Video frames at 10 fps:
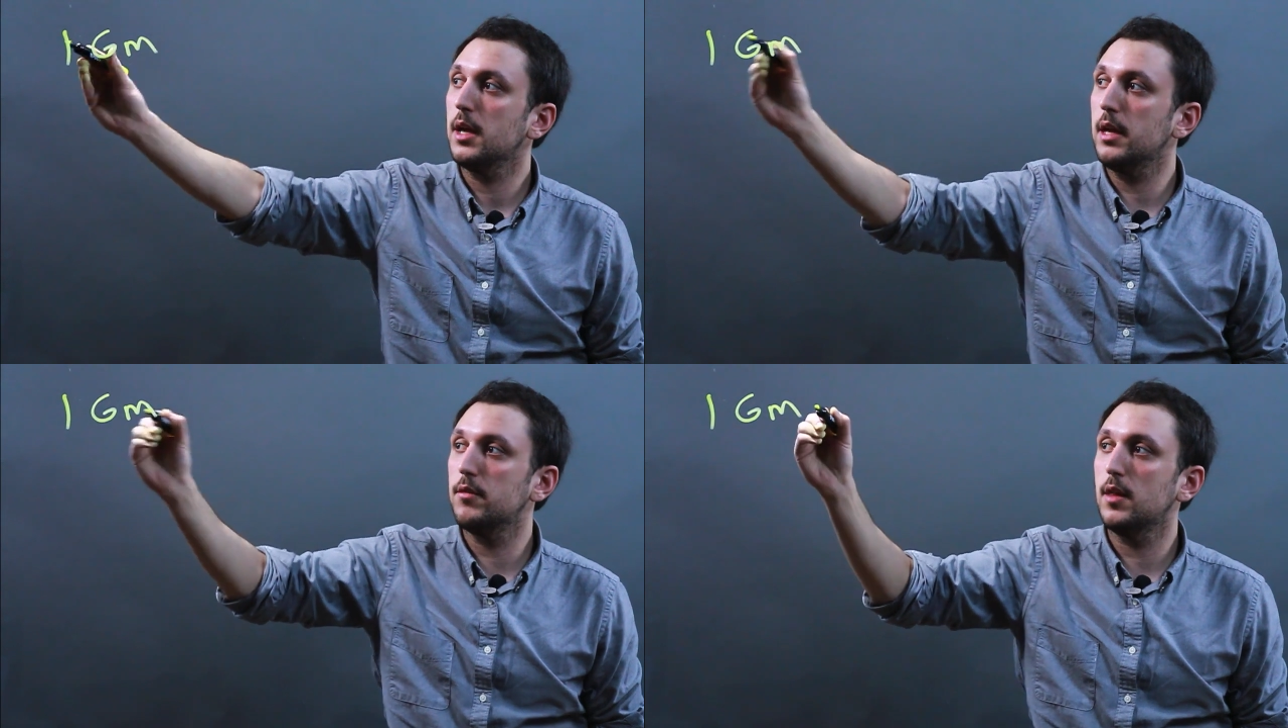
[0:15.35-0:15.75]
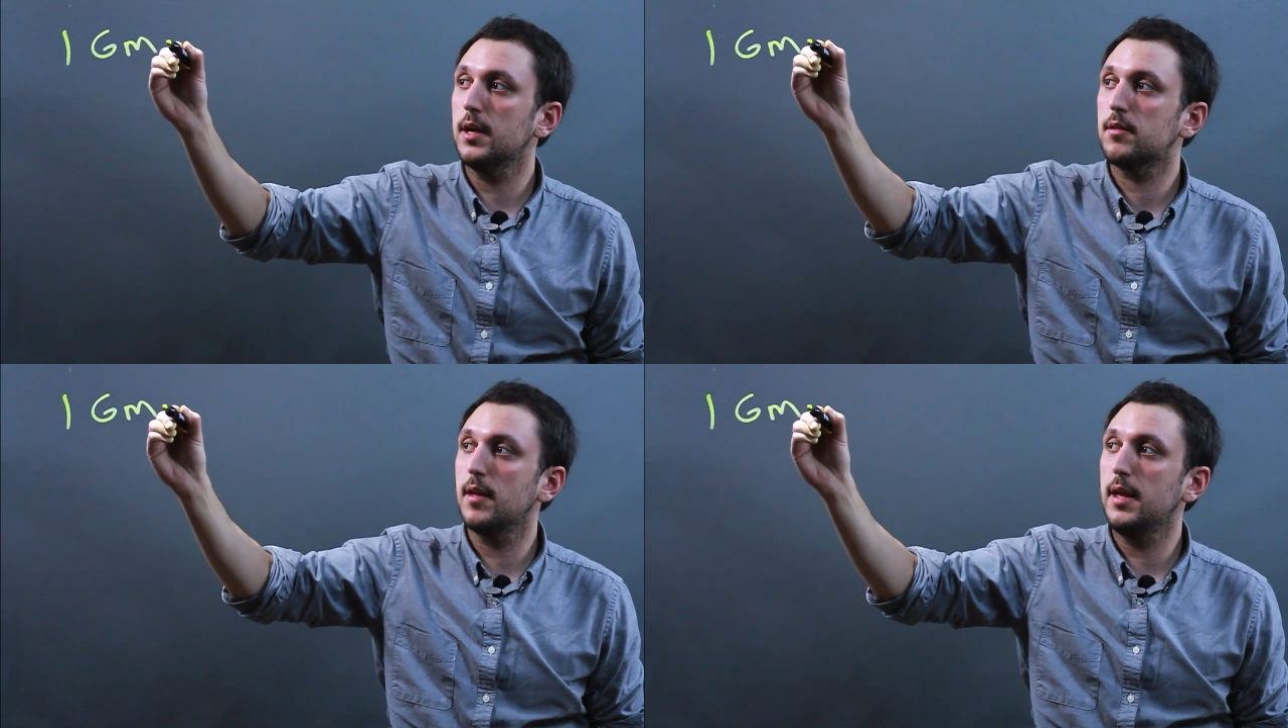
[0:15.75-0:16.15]
is
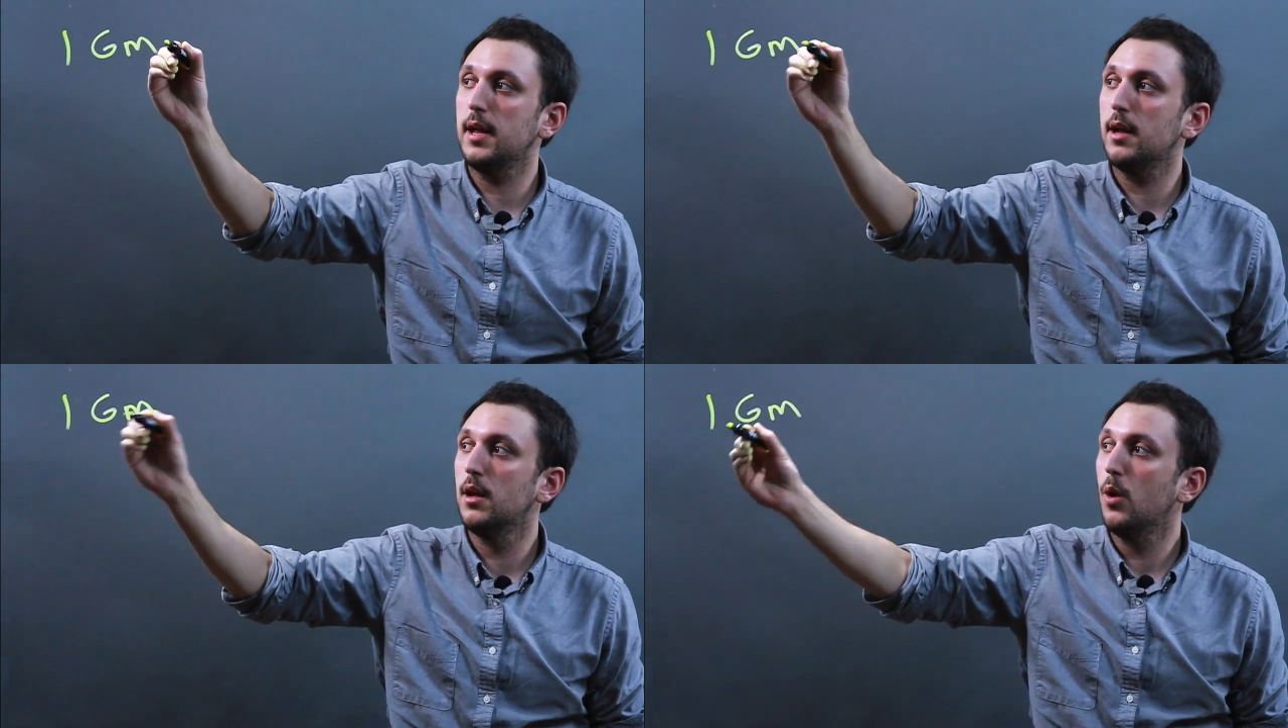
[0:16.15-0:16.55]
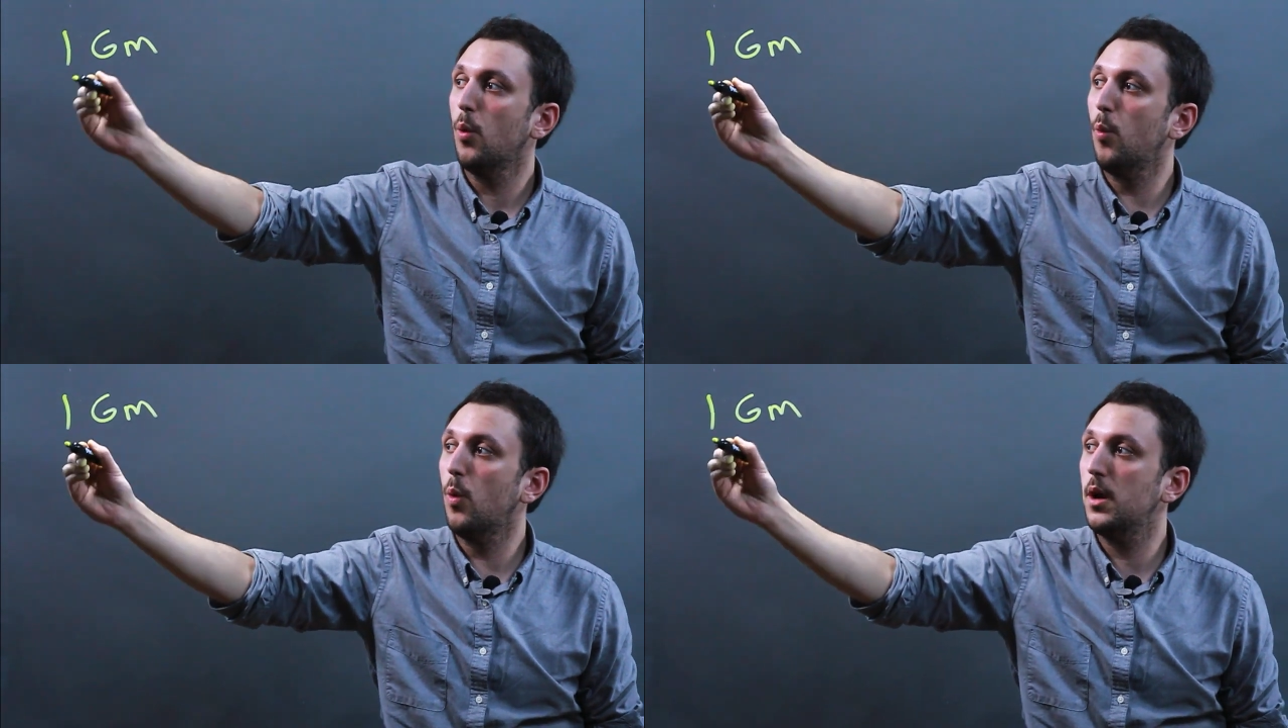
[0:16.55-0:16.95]
like saying
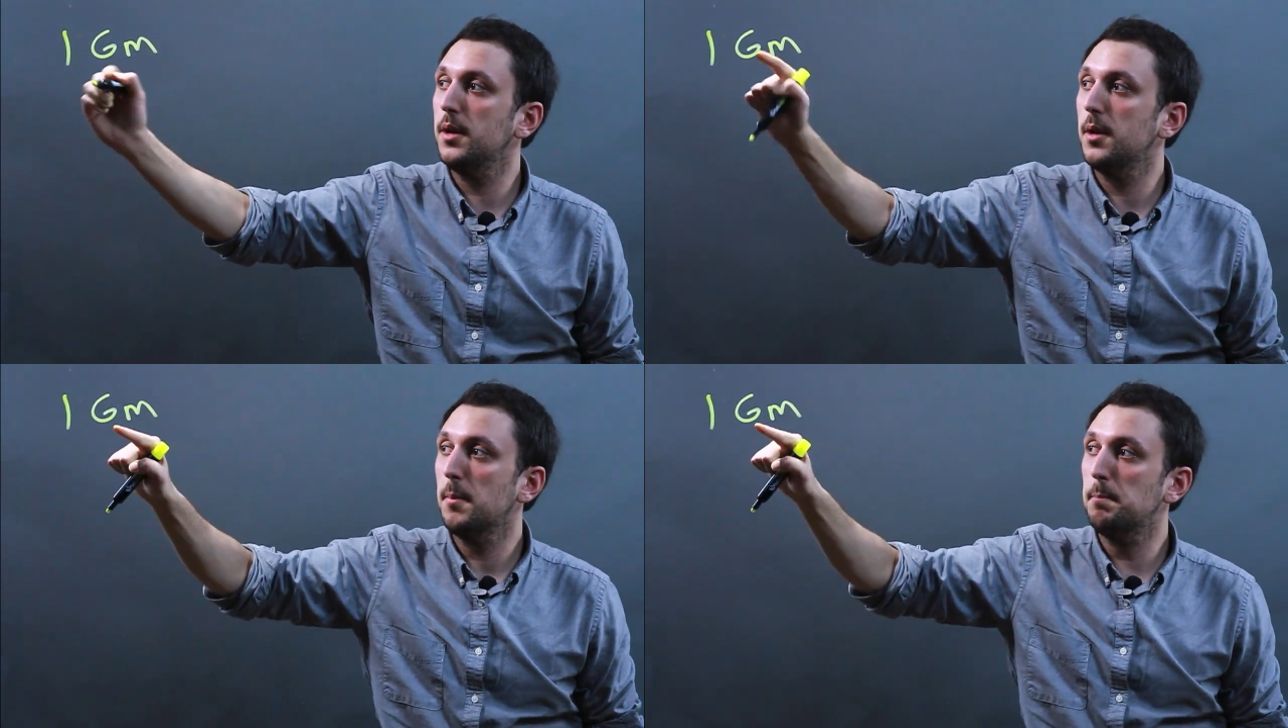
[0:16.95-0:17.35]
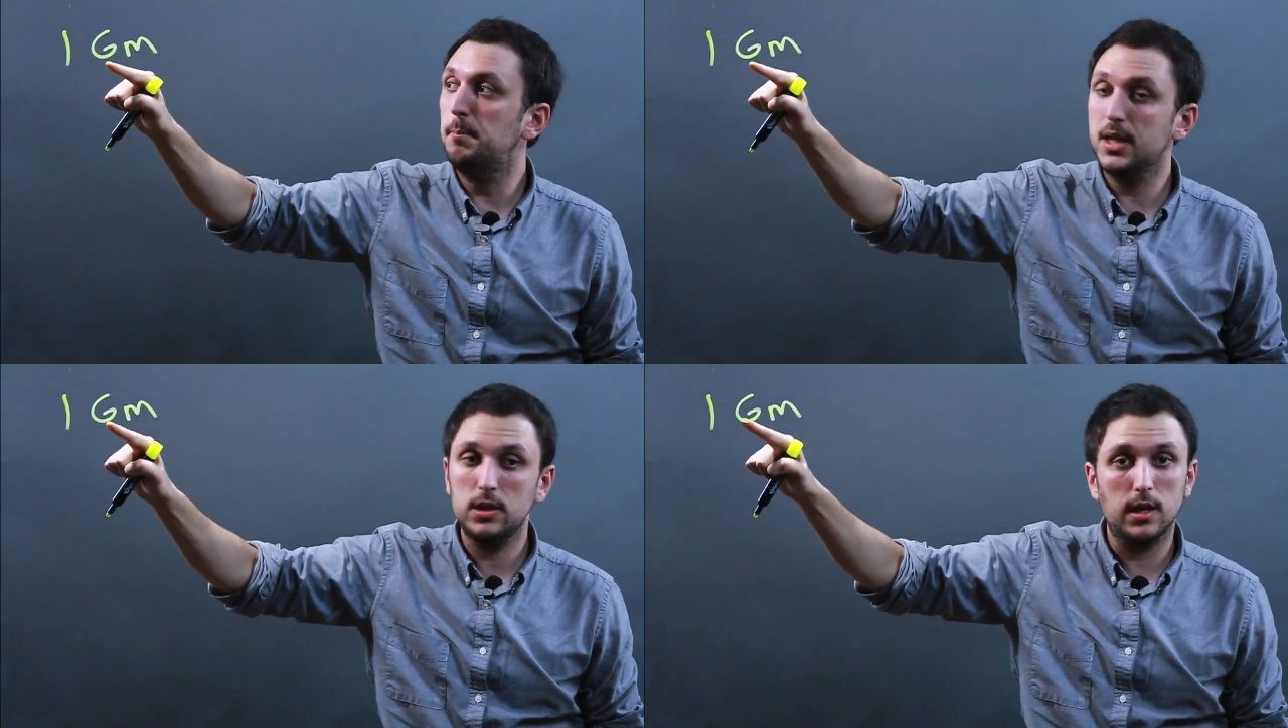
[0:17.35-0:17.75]
1
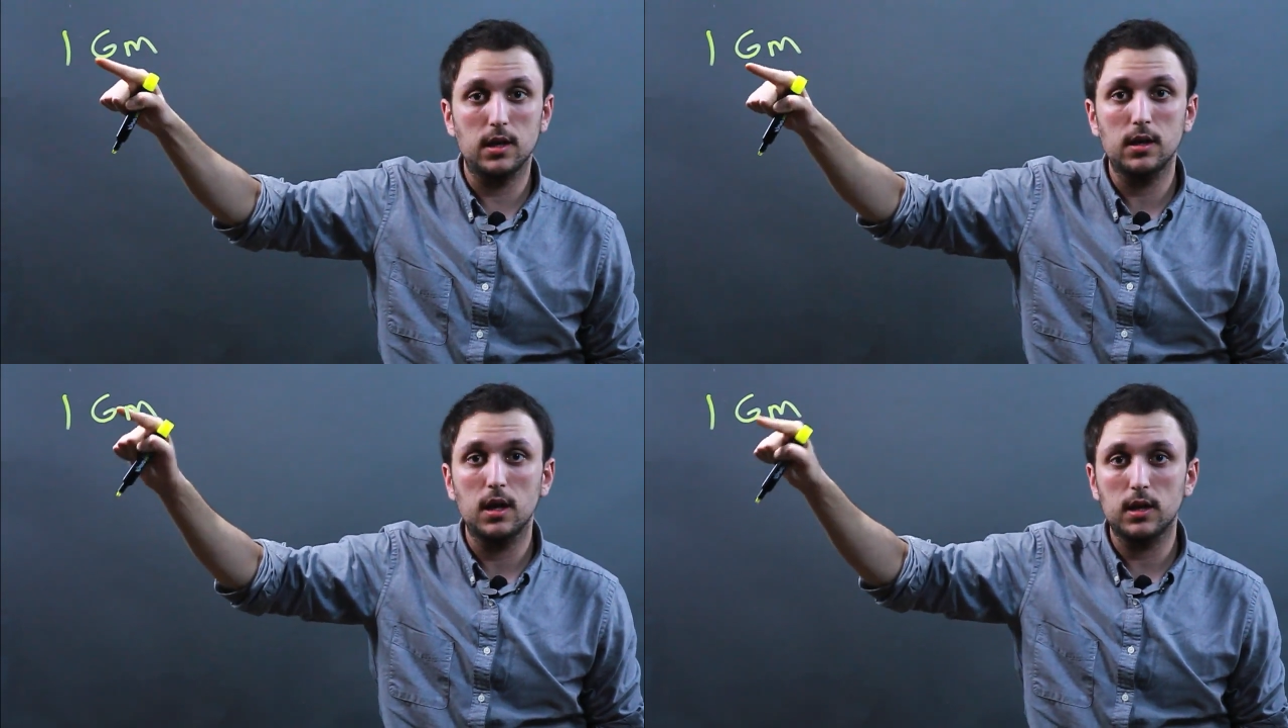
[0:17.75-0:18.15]
billion.